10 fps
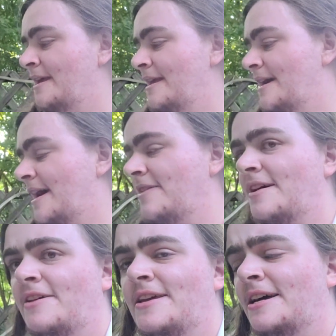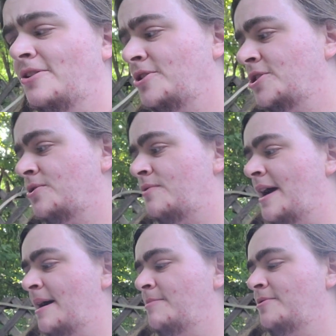Yeah, I think I'll just
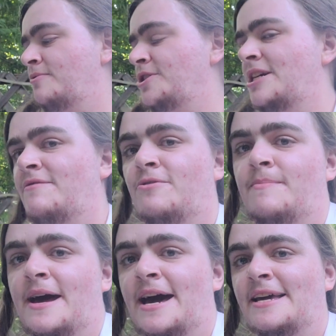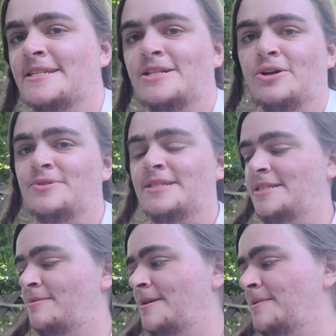grab whichever bag is
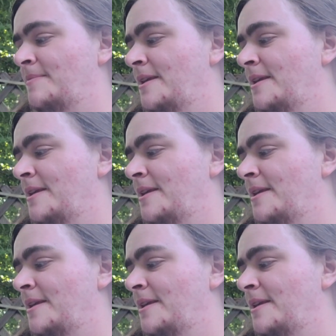closest to me.